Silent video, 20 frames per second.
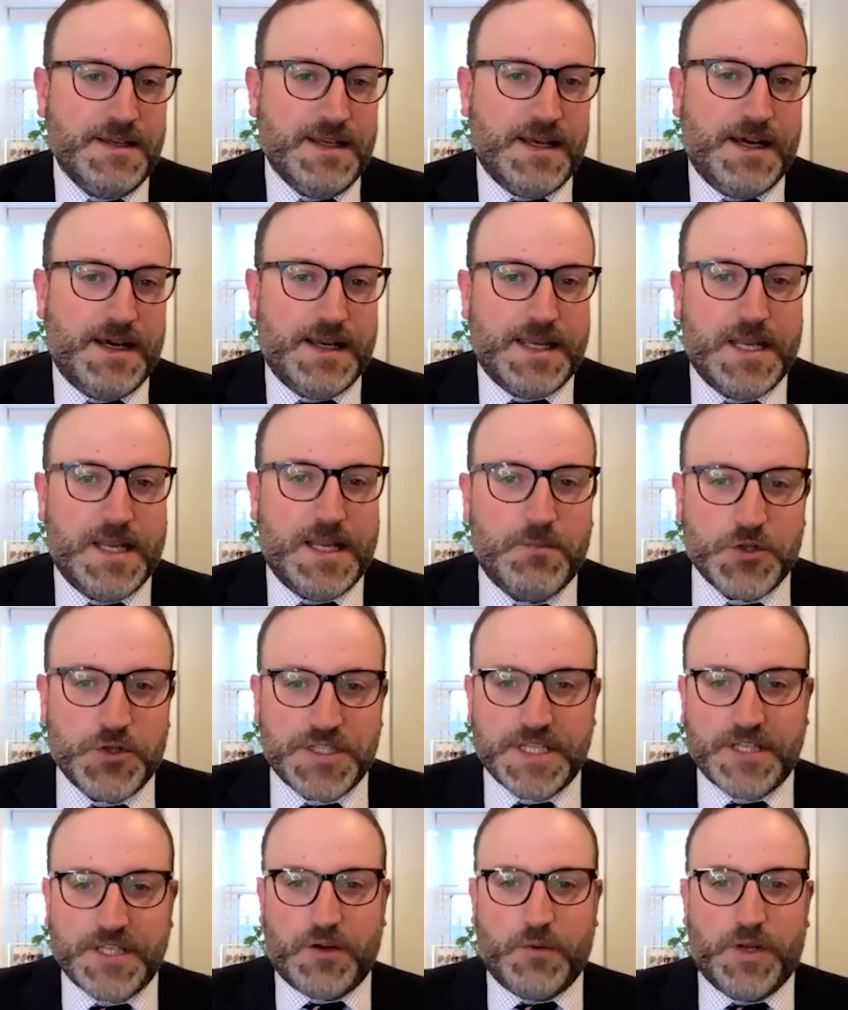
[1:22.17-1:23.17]
And in
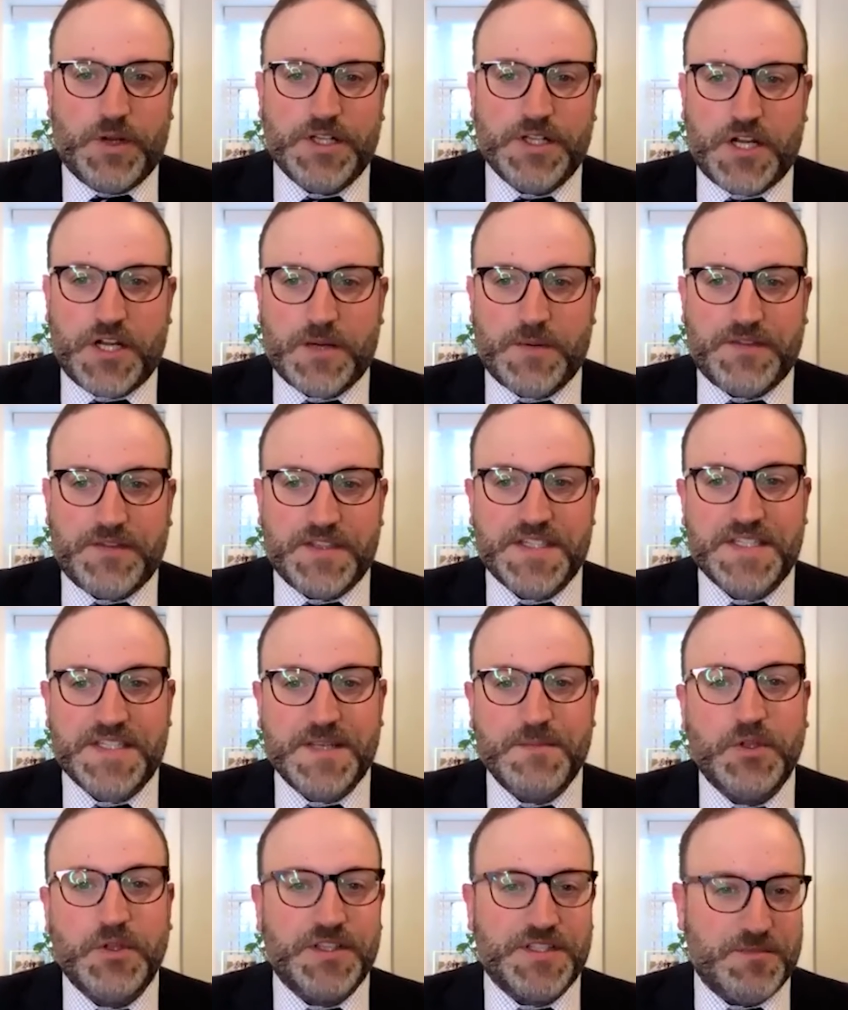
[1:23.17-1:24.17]
particular, I want to talk about the
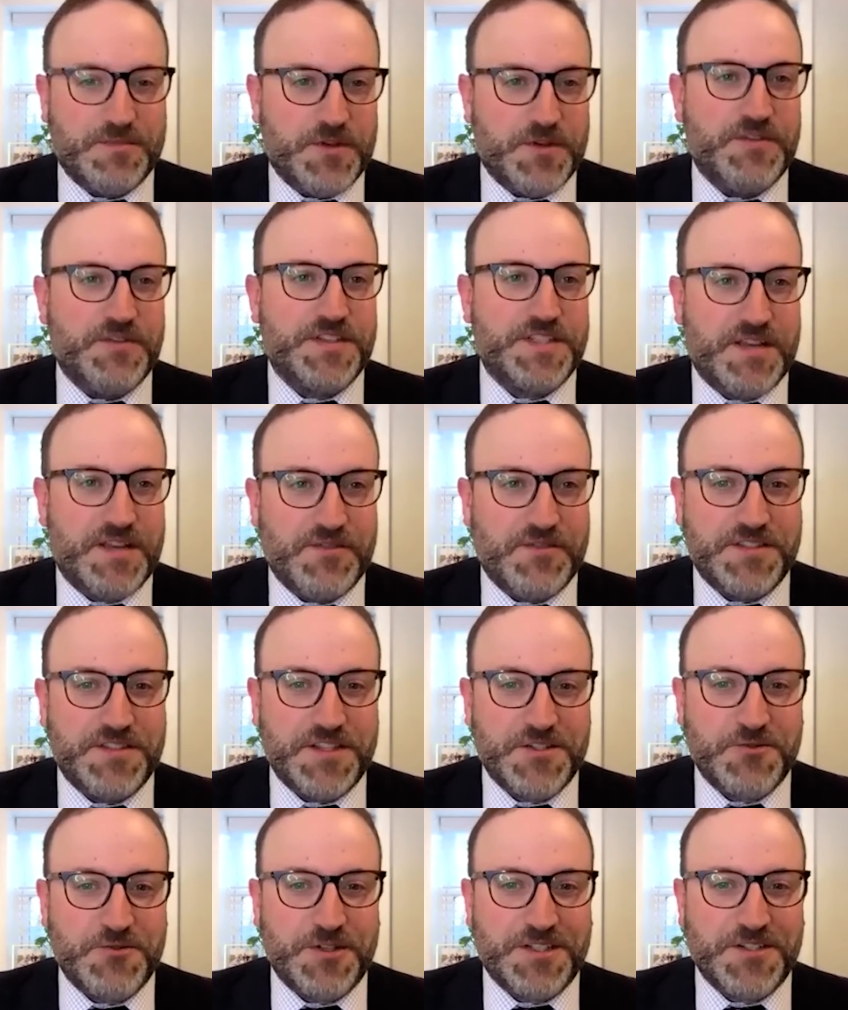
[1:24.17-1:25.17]
symbolism of the 7th
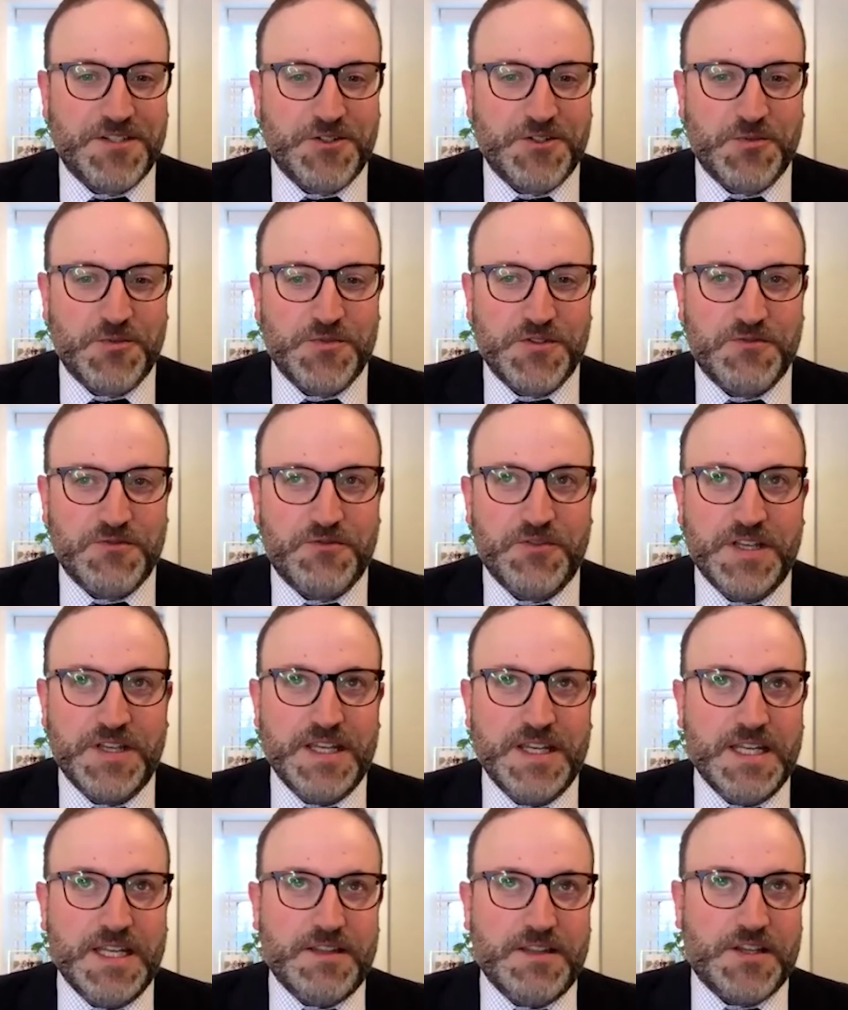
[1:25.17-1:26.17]
District in terms of
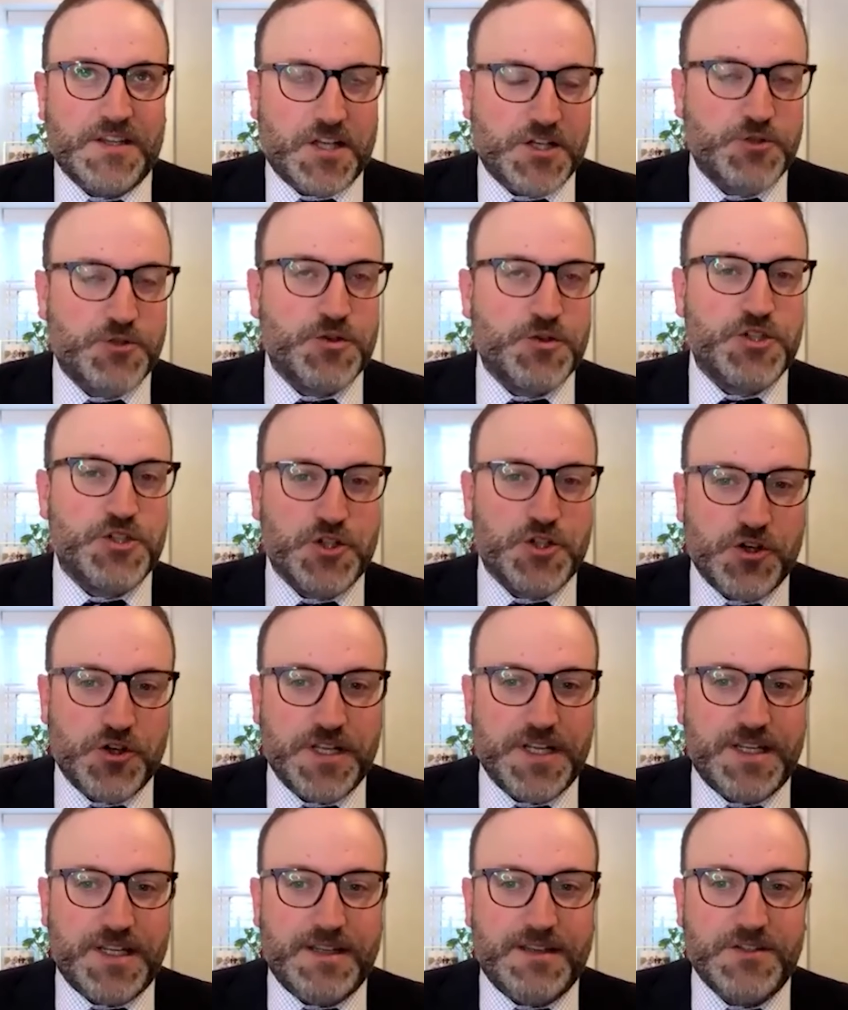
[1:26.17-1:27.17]
the country's
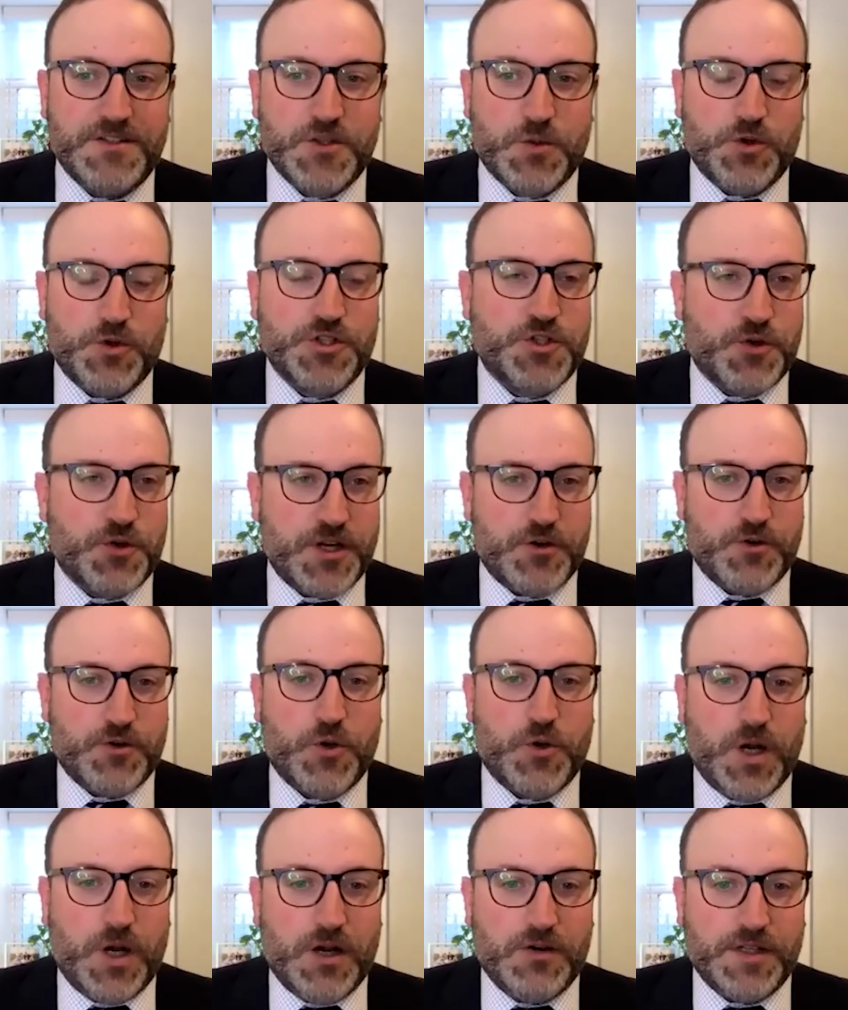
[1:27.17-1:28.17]
journey towards greater
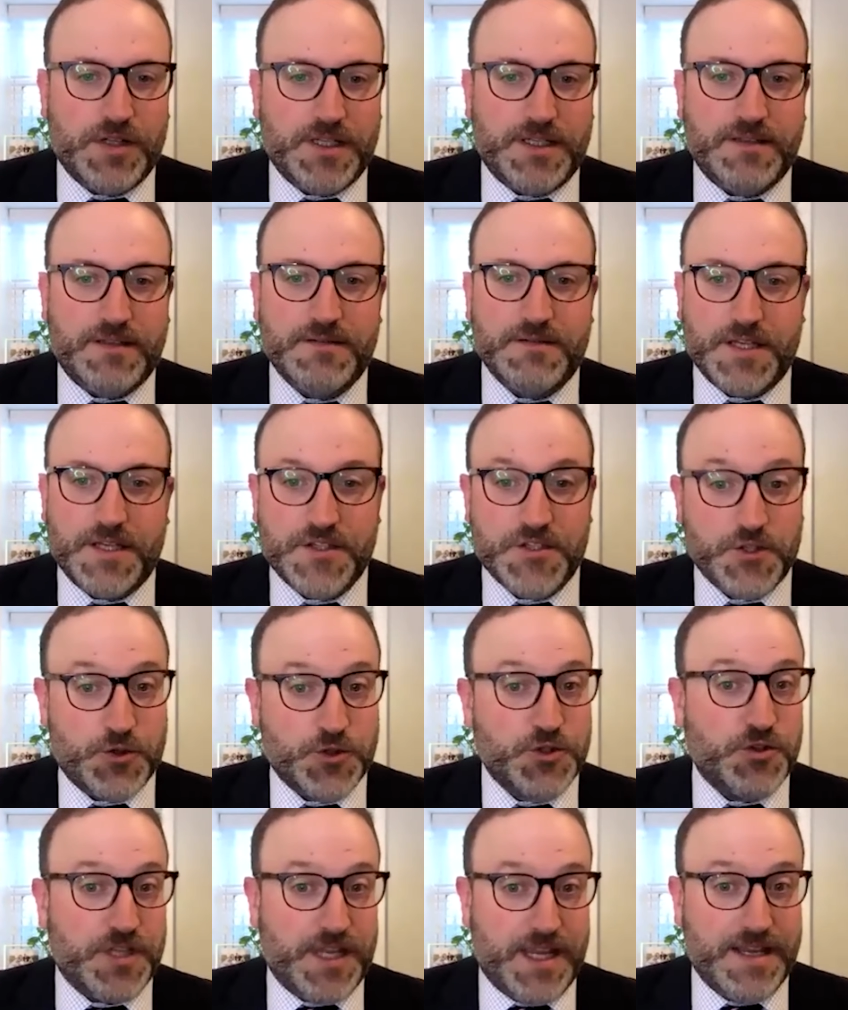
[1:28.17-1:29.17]
equality
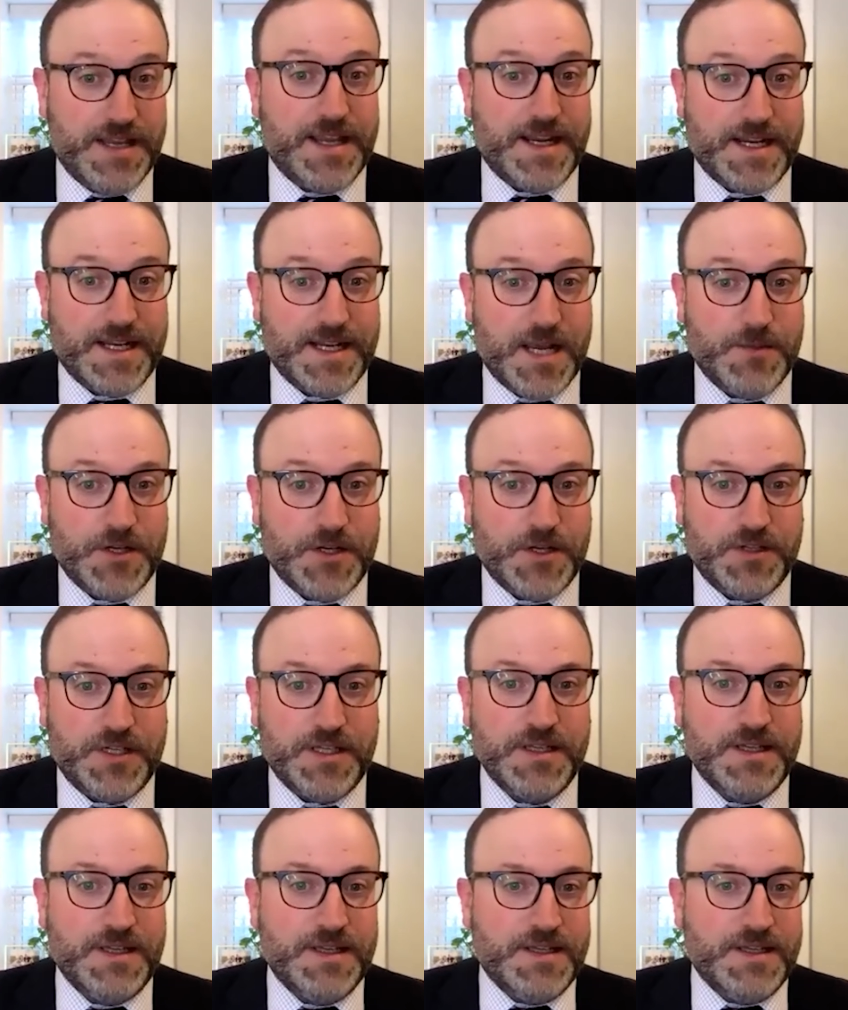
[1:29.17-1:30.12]
socially and economically.